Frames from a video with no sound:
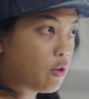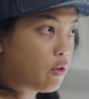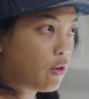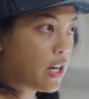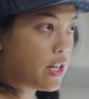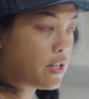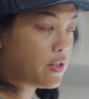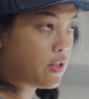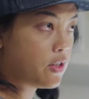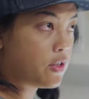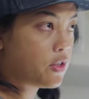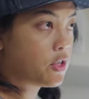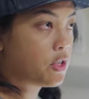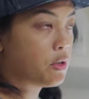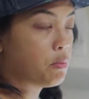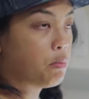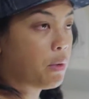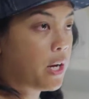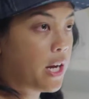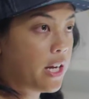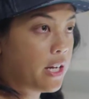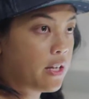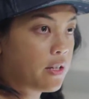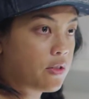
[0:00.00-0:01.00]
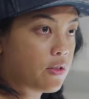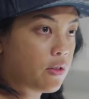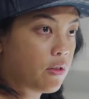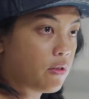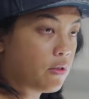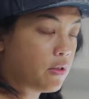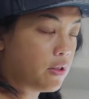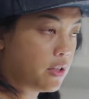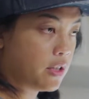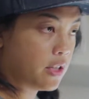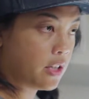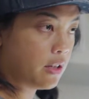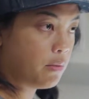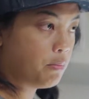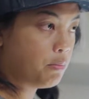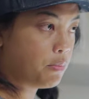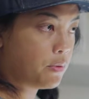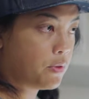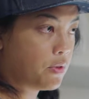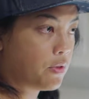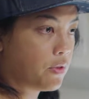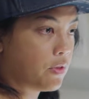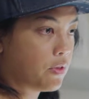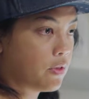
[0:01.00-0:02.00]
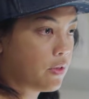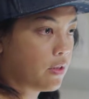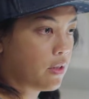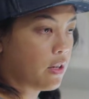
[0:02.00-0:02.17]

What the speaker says: crazy spikes or dips,